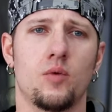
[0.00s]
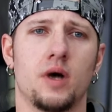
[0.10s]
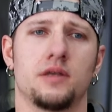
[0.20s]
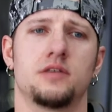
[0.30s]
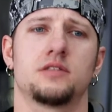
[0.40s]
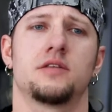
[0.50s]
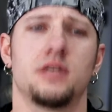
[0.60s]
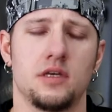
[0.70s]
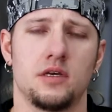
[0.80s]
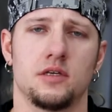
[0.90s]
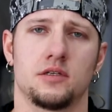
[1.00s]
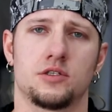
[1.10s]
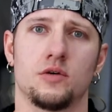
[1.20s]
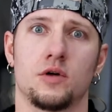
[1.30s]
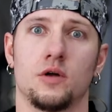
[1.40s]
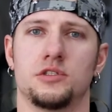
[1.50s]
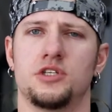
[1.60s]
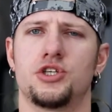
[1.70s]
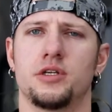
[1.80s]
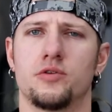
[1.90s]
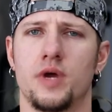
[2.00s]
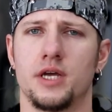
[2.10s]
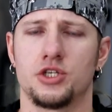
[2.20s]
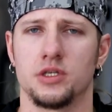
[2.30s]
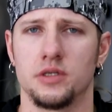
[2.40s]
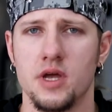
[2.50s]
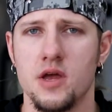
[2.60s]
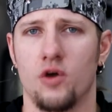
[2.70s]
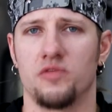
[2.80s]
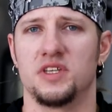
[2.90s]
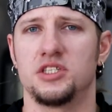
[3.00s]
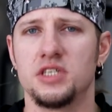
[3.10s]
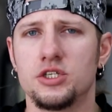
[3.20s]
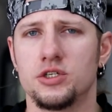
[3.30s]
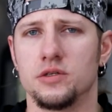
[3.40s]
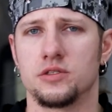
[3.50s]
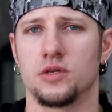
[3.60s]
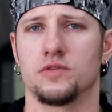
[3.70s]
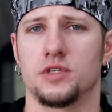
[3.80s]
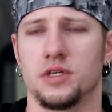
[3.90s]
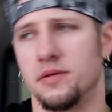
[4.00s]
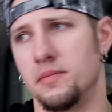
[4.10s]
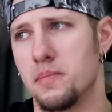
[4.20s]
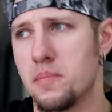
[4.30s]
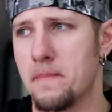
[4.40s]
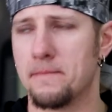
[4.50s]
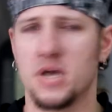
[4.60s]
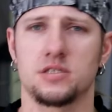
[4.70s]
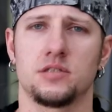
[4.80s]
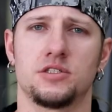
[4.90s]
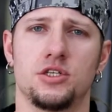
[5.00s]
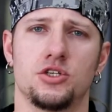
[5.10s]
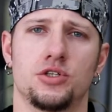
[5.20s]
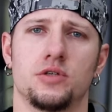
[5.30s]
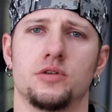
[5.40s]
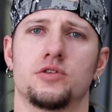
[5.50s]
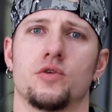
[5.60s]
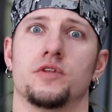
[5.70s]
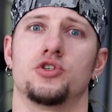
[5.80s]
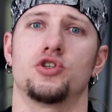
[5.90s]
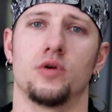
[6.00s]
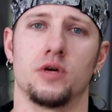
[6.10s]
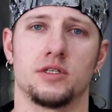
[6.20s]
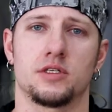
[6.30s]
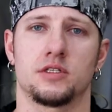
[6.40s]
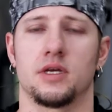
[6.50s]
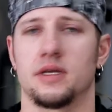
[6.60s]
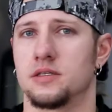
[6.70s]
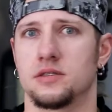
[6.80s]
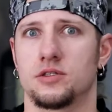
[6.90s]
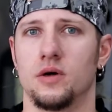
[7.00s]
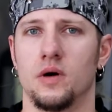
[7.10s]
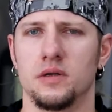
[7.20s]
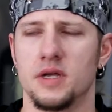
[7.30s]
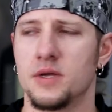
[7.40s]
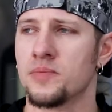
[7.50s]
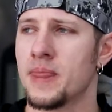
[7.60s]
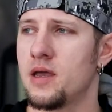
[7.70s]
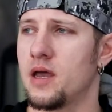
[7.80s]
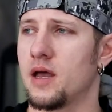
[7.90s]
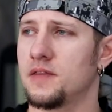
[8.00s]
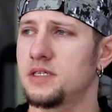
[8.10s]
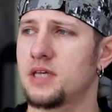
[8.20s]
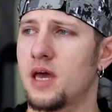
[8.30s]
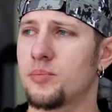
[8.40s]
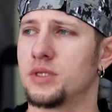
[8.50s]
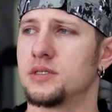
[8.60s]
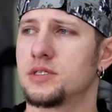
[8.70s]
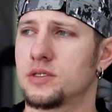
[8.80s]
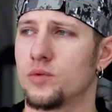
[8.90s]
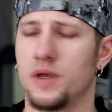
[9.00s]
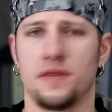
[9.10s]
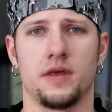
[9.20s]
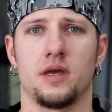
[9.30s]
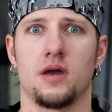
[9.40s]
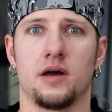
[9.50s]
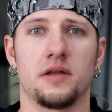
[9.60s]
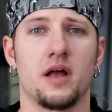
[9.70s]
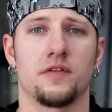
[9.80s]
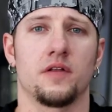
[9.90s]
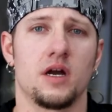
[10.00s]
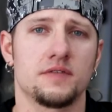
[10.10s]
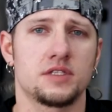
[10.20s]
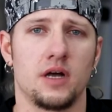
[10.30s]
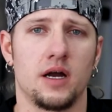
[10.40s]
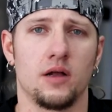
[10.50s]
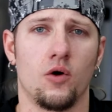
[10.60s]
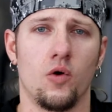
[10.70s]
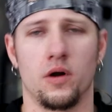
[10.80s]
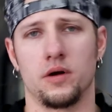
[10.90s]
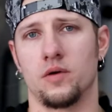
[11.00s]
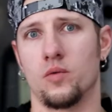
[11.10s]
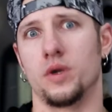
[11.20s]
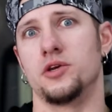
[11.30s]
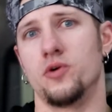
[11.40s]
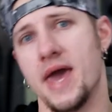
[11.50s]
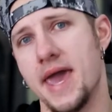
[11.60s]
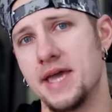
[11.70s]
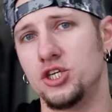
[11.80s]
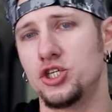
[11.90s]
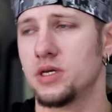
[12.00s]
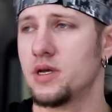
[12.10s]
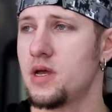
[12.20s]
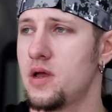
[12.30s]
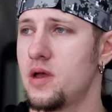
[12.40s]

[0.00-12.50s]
other one is the so-called degeneration of the tissues, of the muscle tissues, of the joints and so on. And this happens with the unhealthy lifestyle or when you age,